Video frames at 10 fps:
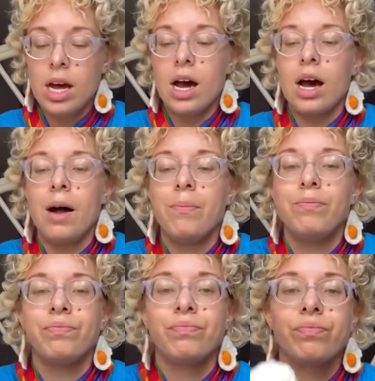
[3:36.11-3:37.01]
Um,
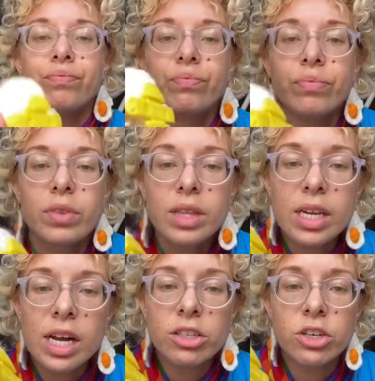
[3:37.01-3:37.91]

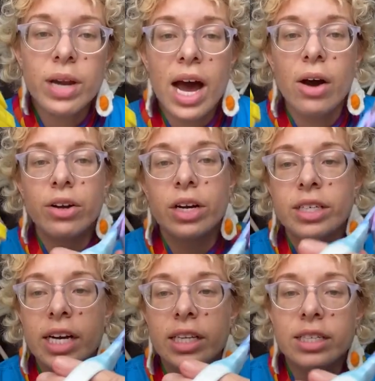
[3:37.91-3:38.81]
and so now you're gonna
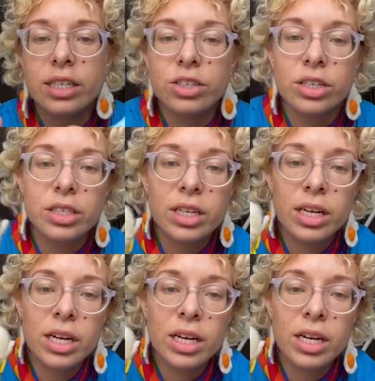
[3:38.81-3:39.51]
take the scissors